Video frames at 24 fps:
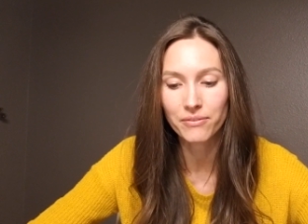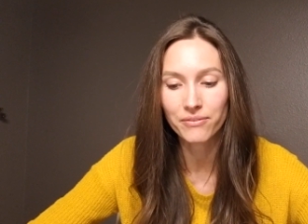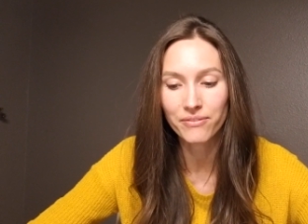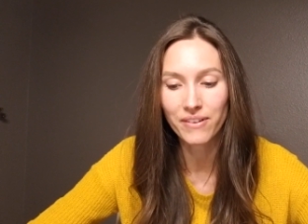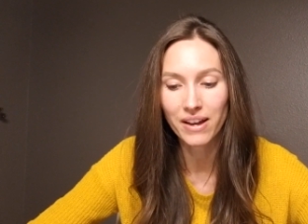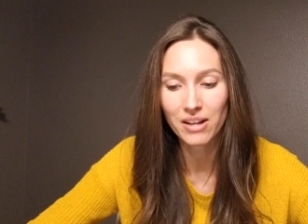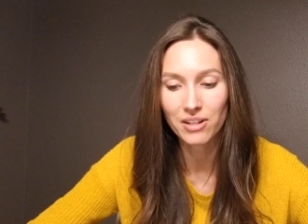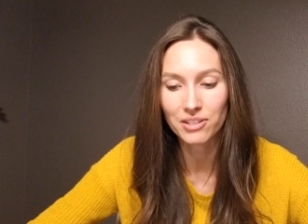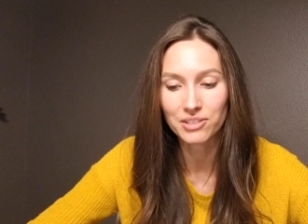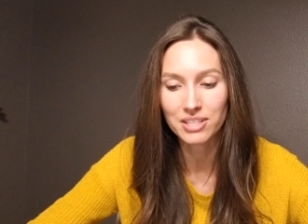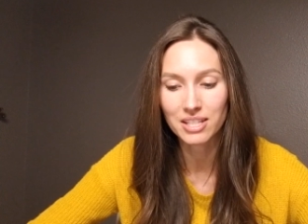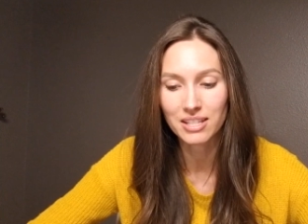
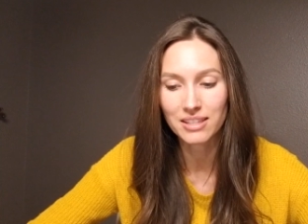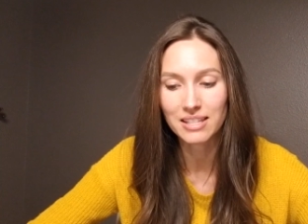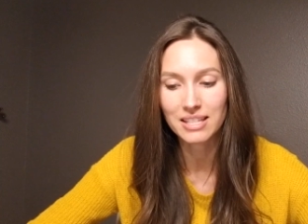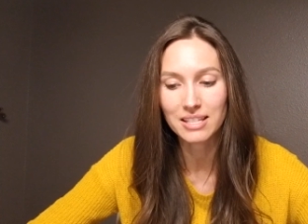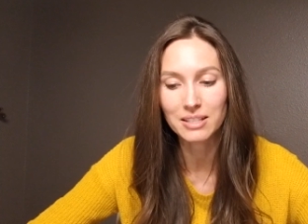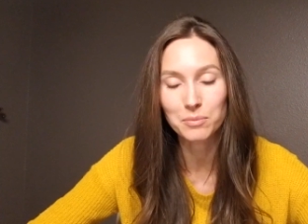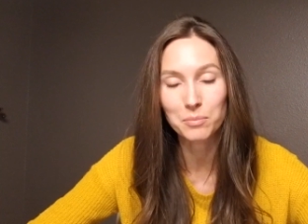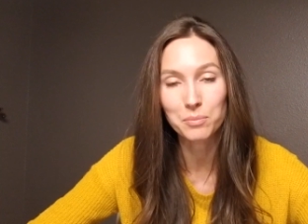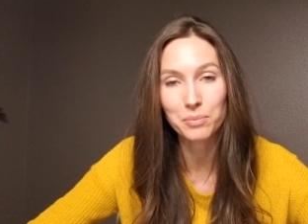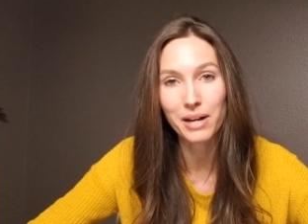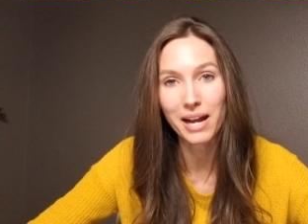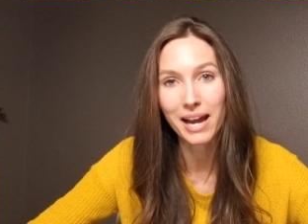felt
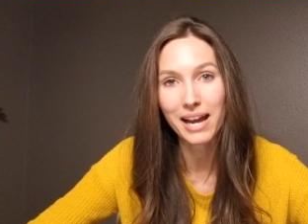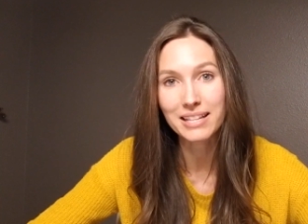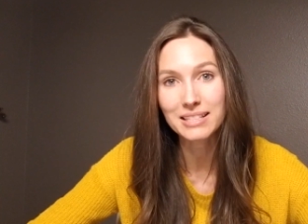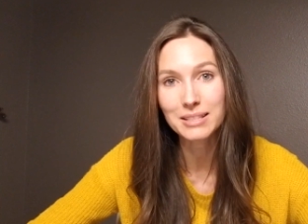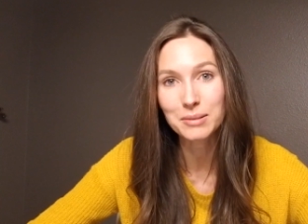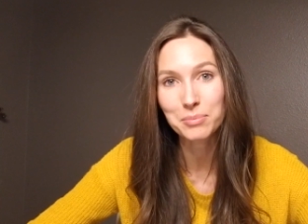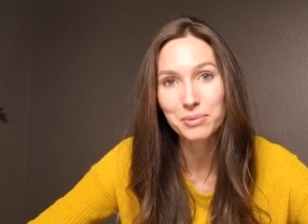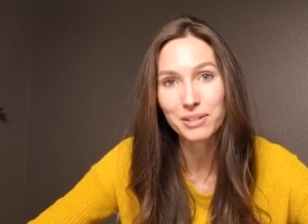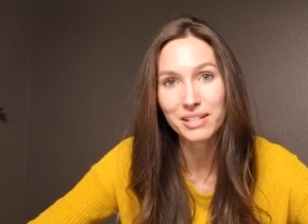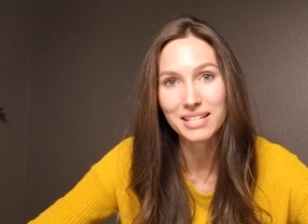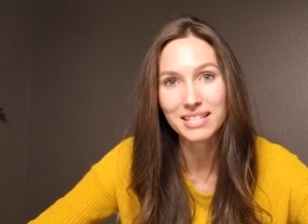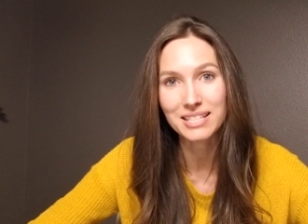these brass
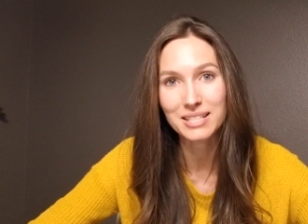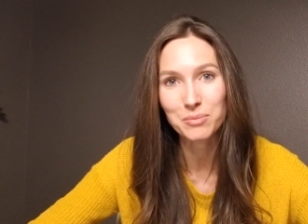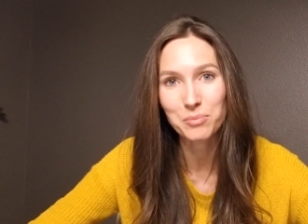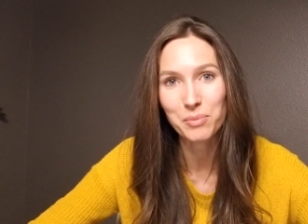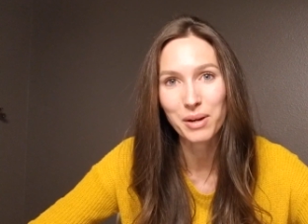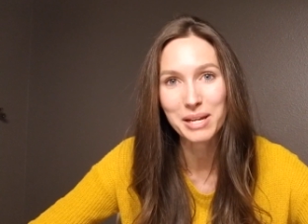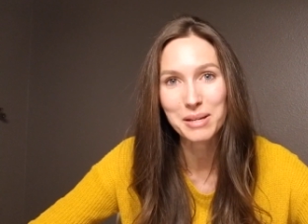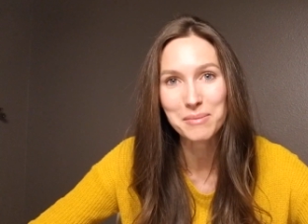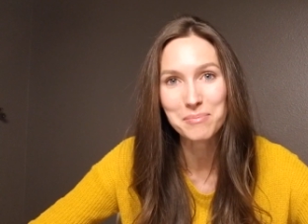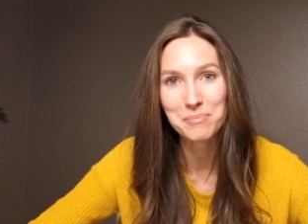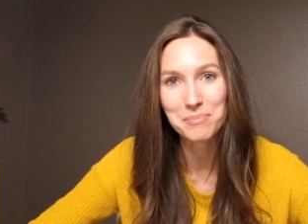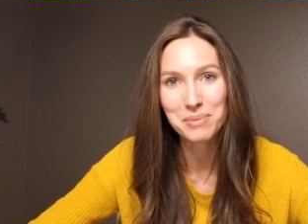plates
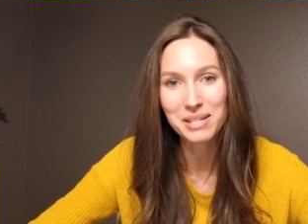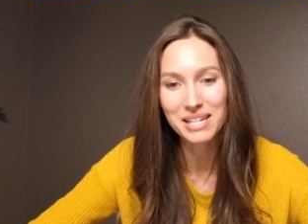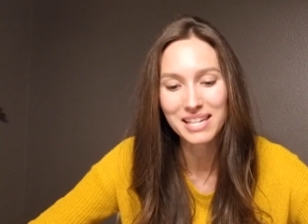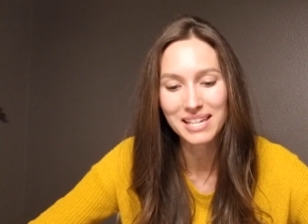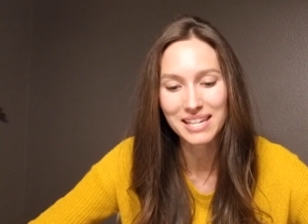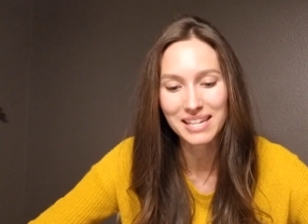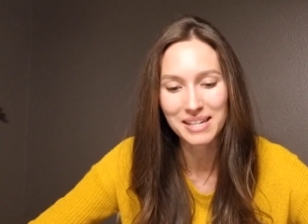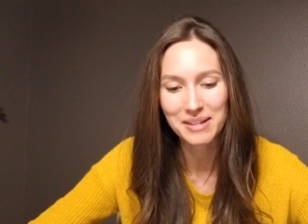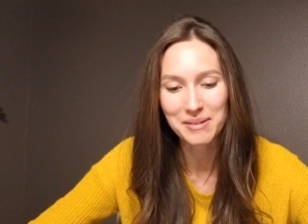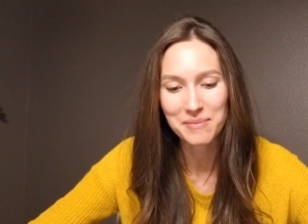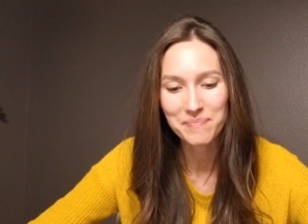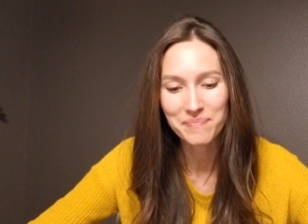might
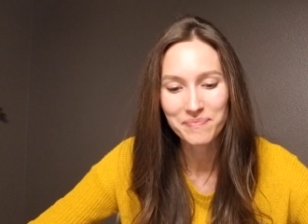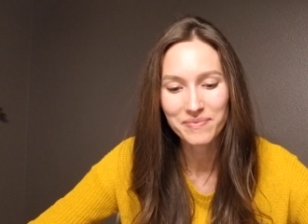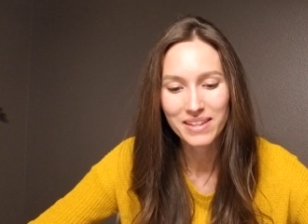be.